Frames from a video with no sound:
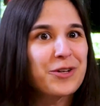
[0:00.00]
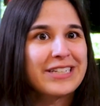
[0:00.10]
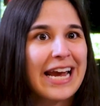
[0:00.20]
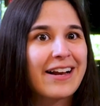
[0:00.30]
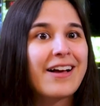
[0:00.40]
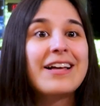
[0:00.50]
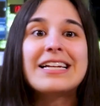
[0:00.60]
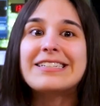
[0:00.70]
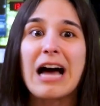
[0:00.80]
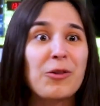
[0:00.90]
for the data,
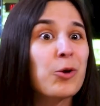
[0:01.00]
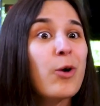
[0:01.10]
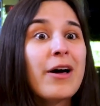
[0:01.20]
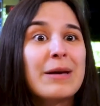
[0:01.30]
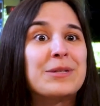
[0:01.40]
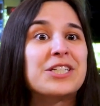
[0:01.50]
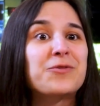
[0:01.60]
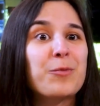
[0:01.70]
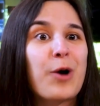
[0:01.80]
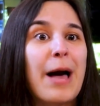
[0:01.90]
download raw images
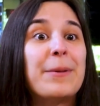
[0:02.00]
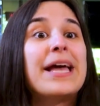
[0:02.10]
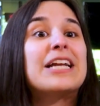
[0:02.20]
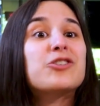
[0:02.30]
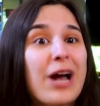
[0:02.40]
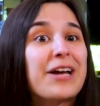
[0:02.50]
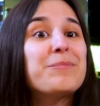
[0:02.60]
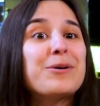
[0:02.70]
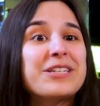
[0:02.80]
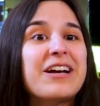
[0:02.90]
from Webb, and try
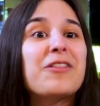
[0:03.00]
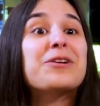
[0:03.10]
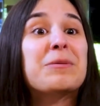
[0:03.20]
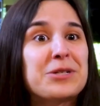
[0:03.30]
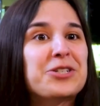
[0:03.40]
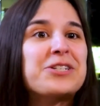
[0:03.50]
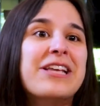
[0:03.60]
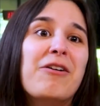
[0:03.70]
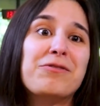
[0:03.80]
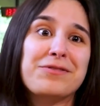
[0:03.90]
composing color images
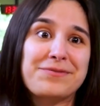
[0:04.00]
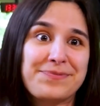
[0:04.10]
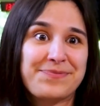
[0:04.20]
yourself.